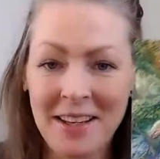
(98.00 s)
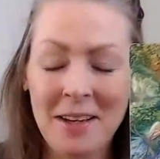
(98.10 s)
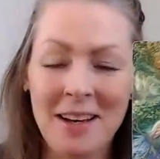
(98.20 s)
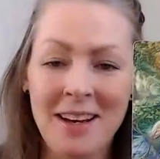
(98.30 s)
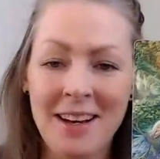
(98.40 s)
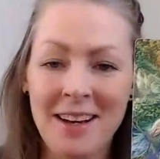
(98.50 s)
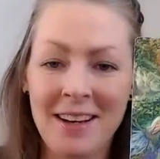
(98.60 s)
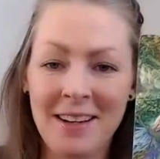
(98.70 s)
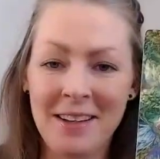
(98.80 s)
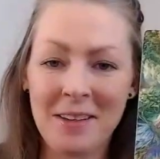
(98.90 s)

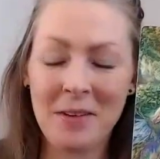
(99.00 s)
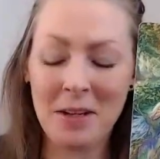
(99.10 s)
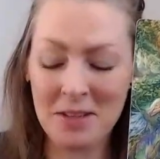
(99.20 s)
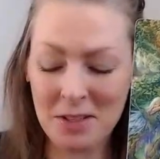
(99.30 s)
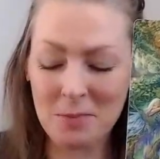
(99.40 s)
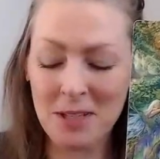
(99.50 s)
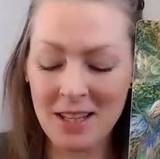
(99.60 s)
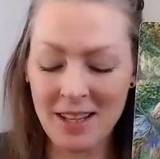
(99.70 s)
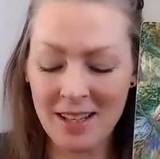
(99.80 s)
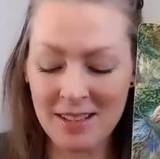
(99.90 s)
Uh, I just mean
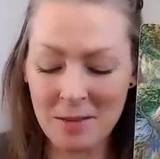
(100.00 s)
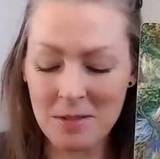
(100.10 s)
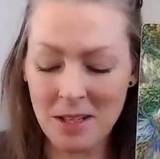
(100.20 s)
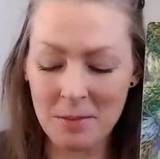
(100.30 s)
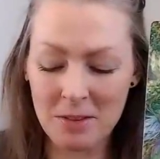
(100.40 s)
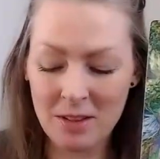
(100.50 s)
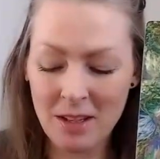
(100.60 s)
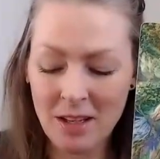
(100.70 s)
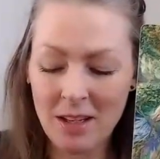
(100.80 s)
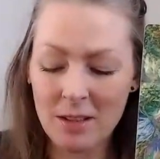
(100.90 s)
that sometimes,
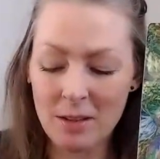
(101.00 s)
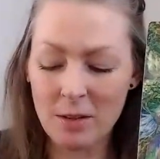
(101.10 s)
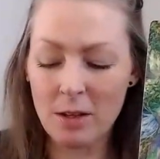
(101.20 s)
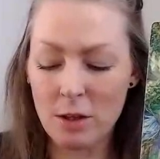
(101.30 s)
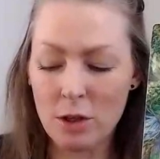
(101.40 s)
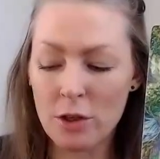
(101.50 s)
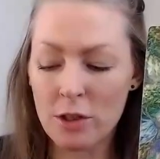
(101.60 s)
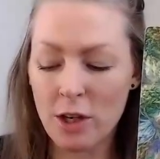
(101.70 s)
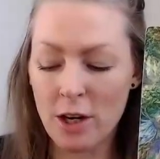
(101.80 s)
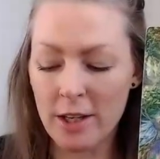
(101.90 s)
you know, the third
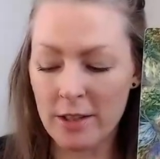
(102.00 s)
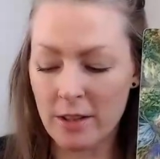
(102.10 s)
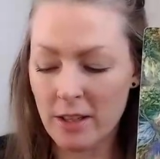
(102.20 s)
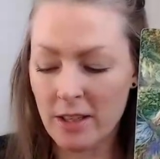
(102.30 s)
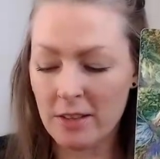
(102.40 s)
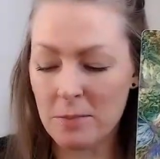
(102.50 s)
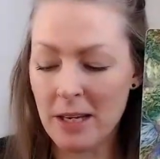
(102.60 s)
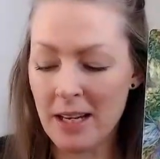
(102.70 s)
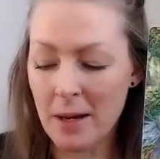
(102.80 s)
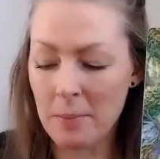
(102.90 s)
card is
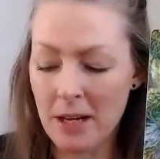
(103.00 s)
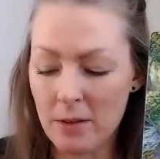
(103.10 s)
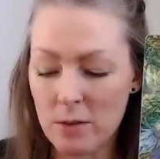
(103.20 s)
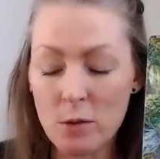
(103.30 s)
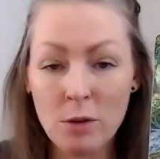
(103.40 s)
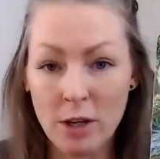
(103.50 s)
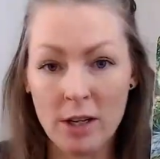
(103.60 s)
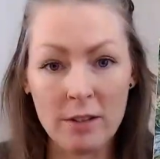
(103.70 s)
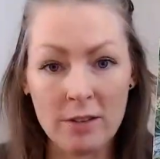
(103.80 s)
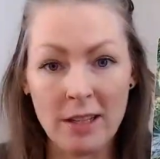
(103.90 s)
made up out of two
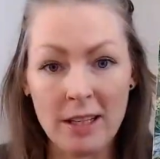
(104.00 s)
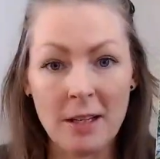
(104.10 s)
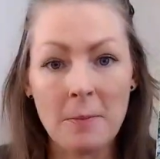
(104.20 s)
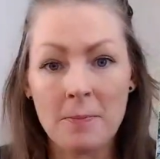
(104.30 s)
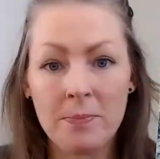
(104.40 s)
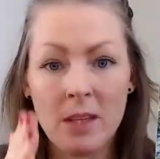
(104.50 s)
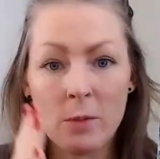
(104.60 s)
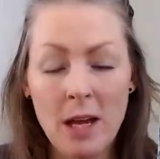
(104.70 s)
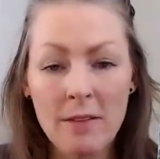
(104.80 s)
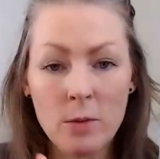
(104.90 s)
cards. Like we
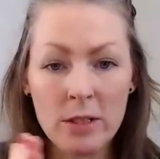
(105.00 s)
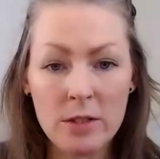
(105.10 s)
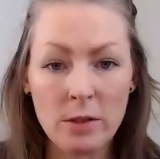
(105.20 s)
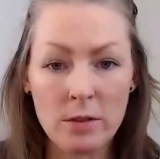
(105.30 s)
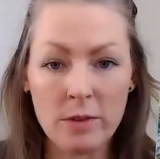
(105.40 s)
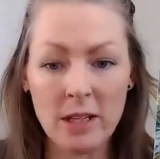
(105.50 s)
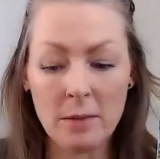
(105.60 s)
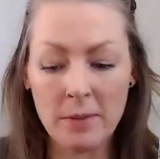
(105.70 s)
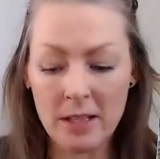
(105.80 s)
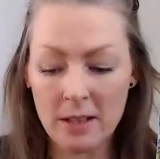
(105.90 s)
have a one, two, three,
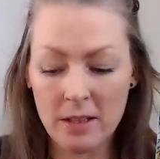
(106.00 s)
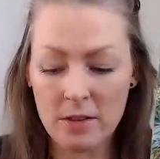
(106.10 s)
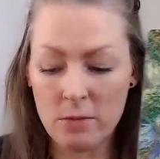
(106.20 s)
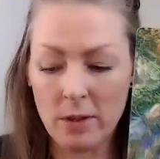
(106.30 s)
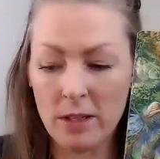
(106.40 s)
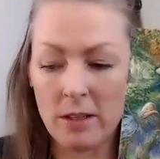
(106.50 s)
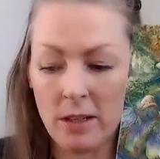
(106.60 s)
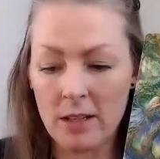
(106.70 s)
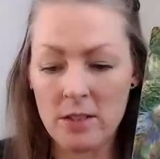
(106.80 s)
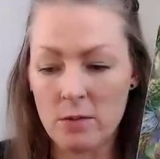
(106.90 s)
but there's one
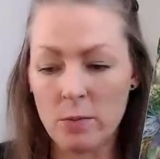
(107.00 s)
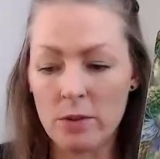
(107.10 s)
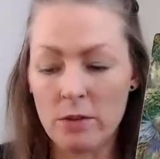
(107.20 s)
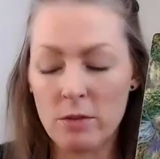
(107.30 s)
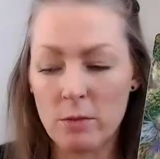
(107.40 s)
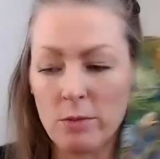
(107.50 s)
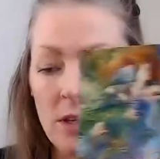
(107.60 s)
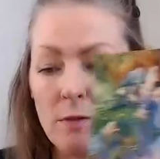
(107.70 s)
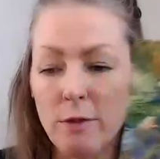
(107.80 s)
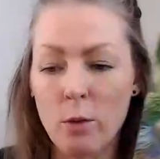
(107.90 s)
that just wants to
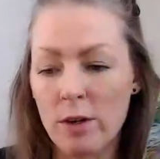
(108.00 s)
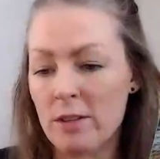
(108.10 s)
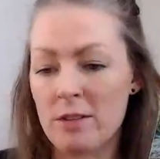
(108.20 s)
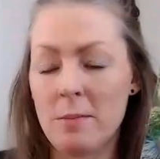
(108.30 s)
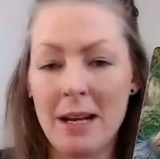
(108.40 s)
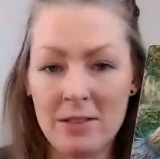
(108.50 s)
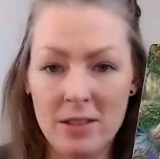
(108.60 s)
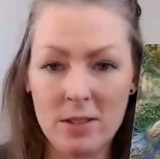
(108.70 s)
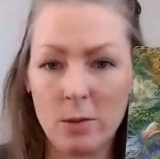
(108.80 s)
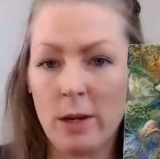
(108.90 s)
reinforce the
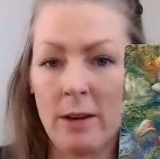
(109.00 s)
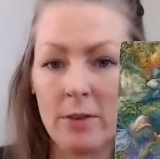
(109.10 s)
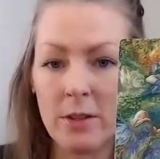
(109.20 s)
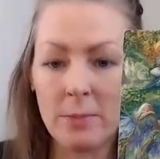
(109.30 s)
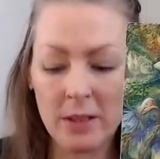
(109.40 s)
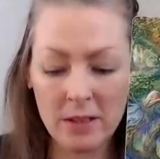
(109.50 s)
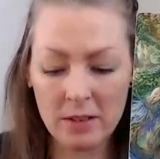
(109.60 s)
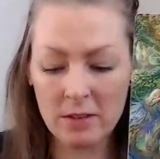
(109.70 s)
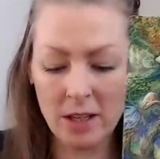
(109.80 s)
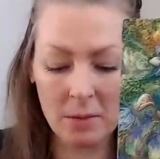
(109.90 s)
message or whatever. But
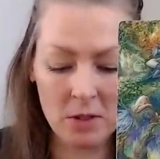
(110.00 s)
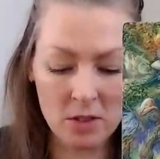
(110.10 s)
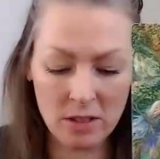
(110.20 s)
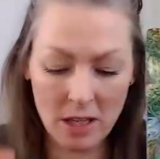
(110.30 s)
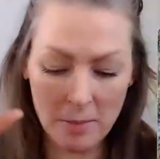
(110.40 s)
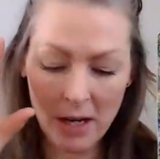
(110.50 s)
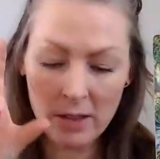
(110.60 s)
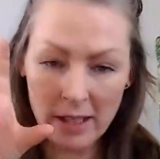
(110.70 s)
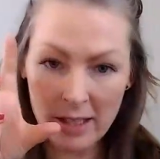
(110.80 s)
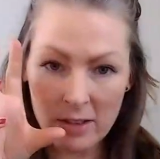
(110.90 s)
this time it just came out
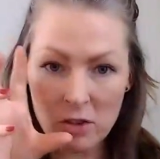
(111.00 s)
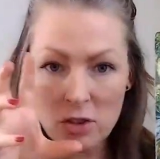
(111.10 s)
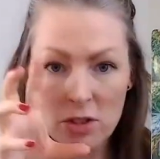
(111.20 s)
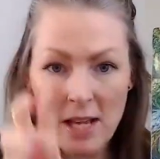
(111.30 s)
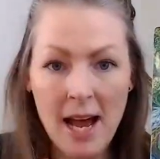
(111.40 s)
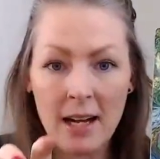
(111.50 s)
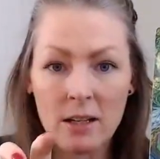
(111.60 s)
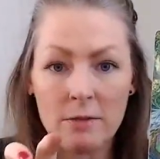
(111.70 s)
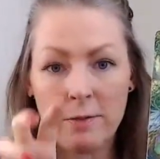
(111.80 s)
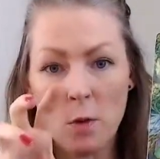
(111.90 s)
like a stack
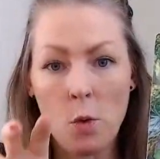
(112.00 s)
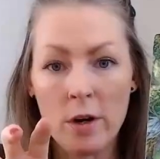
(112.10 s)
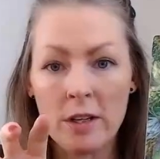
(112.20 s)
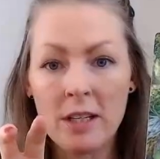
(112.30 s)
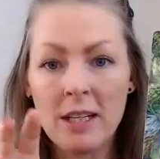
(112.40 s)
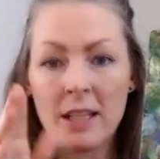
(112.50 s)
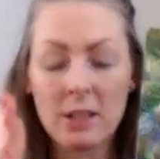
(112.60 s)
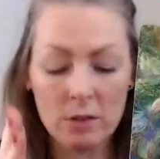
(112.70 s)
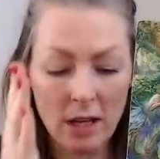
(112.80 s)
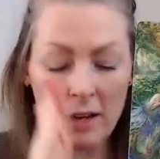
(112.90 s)
of four.
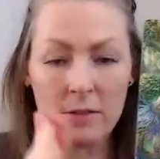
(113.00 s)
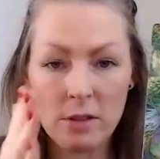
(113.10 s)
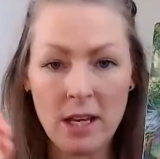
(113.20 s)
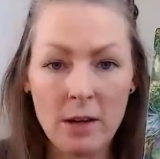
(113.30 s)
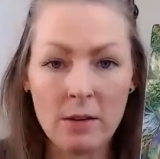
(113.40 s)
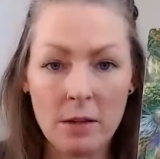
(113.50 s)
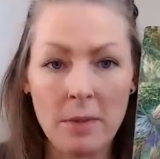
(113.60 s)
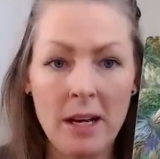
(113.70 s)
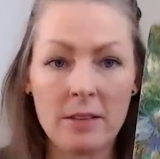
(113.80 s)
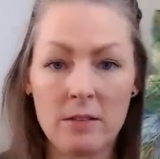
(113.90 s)
So I have to count them
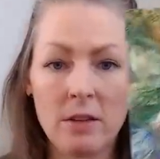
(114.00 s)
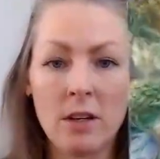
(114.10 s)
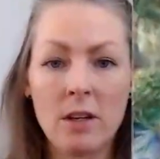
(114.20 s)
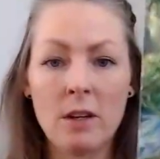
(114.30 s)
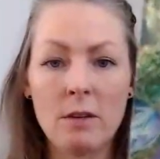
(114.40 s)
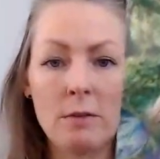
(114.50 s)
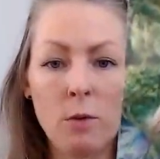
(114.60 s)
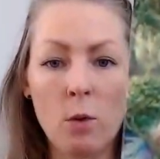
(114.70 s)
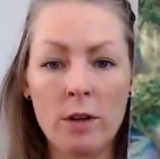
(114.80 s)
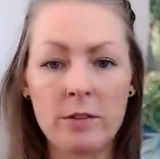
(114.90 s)
as
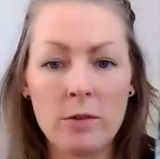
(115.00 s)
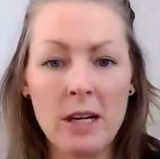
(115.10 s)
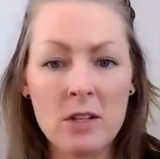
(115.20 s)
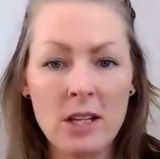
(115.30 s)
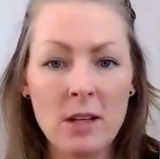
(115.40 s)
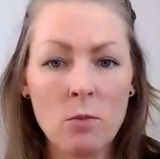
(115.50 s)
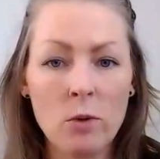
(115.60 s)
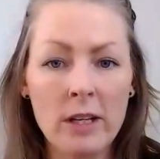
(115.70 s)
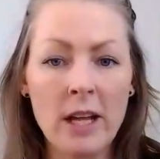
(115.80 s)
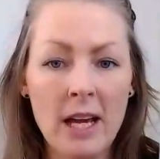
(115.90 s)
four. So you actually get
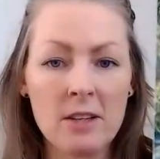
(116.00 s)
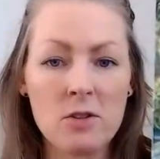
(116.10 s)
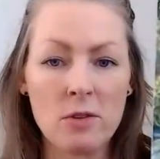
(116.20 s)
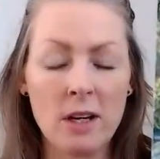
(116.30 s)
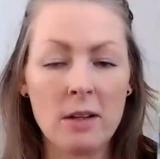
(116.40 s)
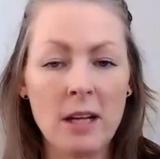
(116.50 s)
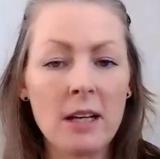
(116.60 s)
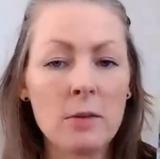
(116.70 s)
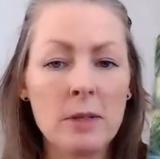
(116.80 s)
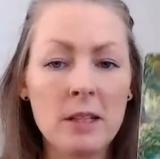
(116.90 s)
one extra, and that
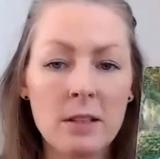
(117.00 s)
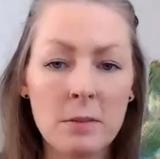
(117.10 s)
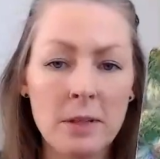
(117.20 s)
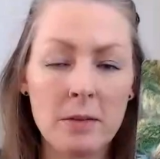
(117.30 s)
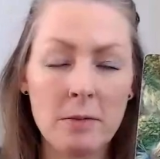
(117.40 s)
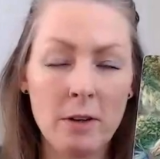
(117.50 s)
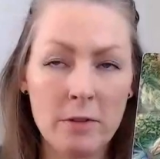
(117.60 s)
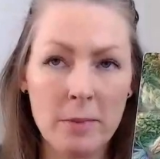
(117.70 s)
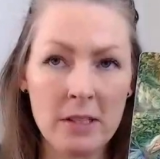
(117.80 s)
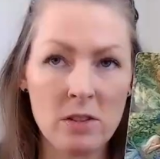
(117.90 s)
could be a little bit of, of a
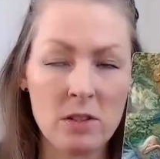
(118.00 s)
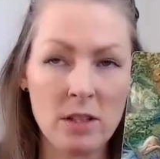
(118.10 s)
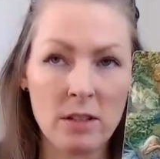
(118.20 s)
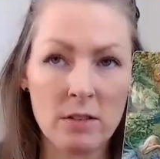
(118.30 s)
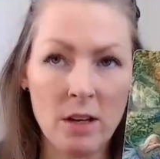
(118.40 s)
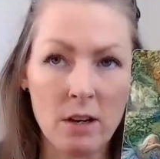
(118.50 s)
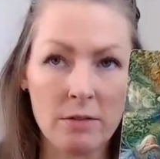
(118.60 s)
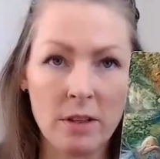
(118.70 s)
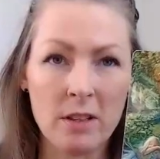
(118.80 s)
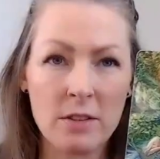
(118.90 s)
message in itself
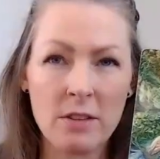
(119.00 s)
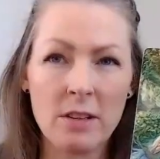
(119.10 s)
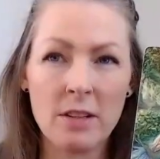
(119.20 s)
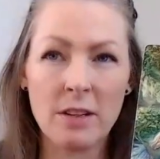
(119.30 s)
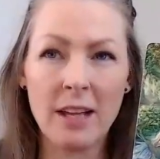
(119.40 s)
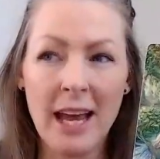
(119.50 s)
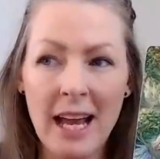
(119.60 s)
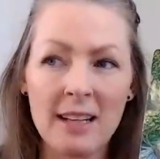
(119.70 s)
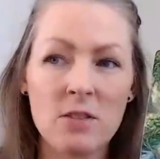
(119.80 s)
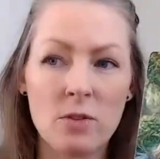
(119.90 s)
that there's a little
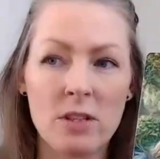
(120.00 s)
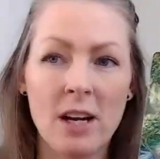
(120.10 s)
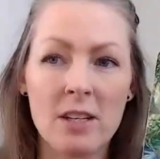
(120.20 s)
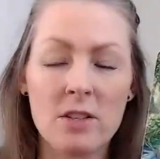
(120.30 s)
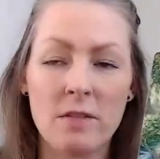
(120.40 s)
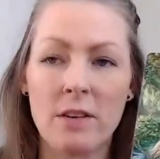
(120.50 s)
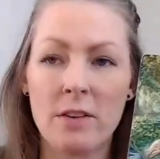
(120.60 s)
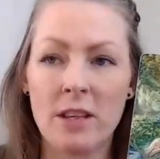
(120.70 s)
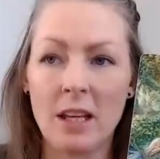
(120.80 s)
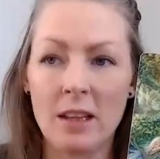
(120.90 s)
extra touch of
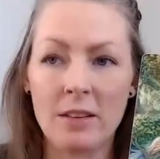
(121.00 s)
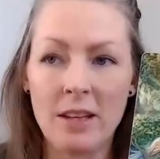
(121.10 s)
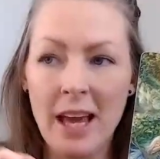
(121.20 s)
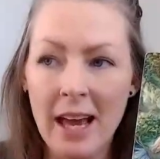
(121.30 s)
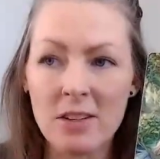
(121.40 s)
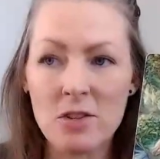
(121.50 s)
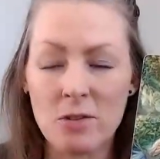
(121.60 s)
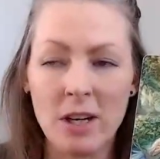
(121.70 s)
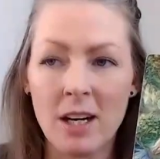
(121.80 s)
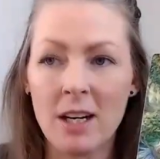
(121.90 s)
everything,
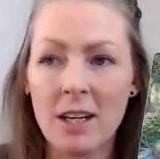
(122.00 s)
extra